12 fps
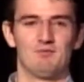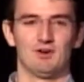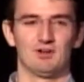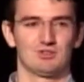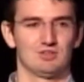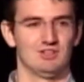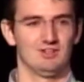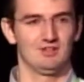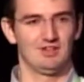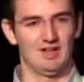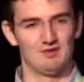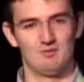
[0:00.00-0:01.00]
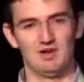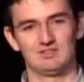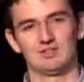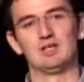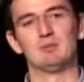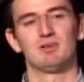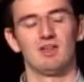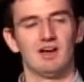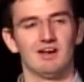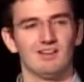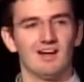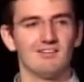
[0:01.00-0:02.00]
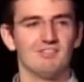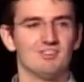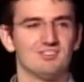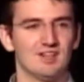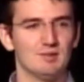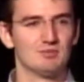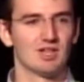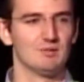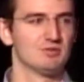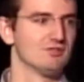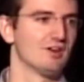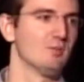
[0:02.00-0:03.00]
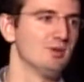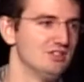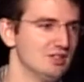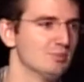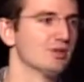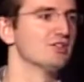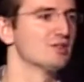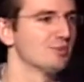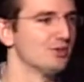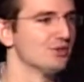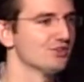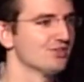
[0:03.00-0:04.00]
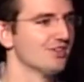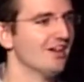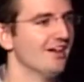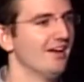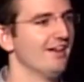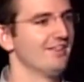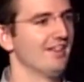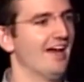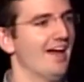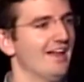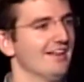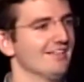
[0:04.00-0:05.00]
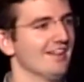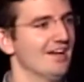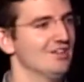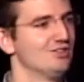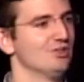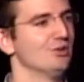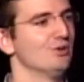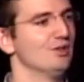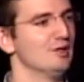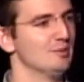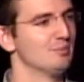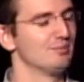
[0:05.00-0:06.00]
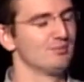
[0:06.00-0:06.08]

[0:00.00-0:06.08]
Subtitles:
Folks have basically applied a lot of the same types of RPG principles that led to the